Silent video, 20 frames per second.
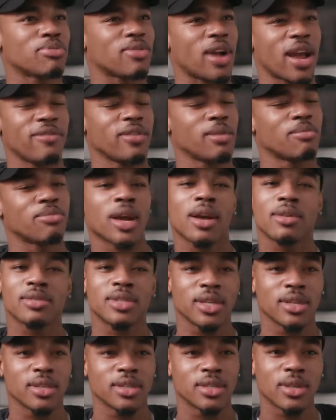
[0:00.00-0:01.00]
private
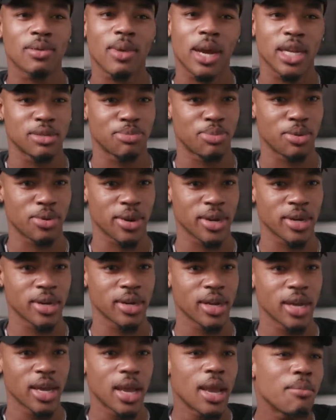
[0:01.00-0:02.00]
browsing to watch
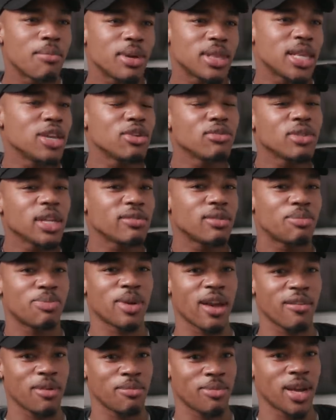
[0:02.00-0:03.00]
porn, but then you leave the
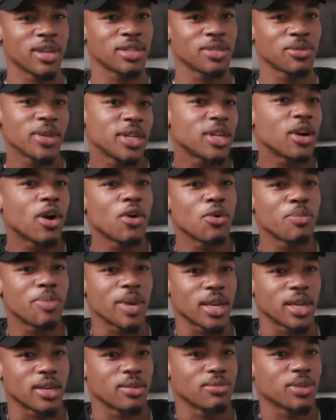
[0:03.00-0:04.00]
private browser window
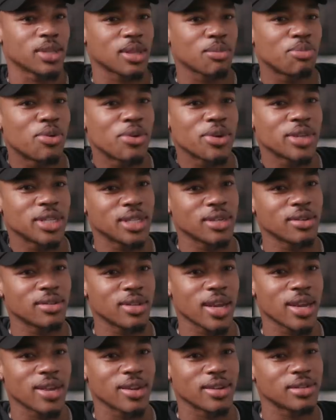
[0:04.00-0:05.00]
open, but the porn's still
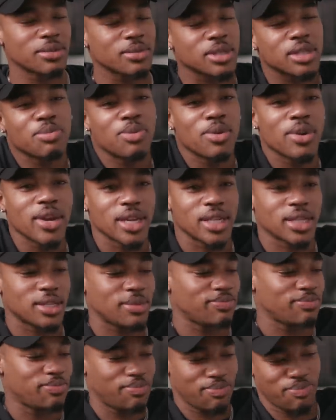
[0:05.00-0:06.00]
there. So what's the point?
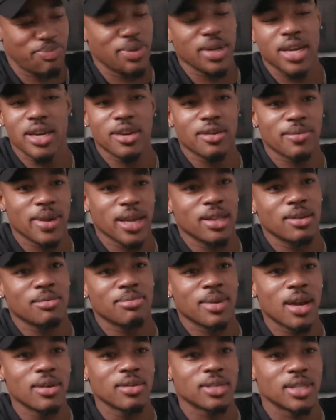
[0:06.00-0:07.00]
Just put it in a regular
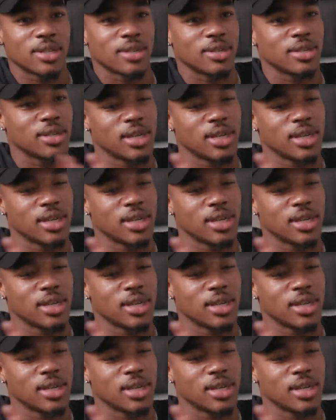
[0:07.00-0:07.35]
browsing.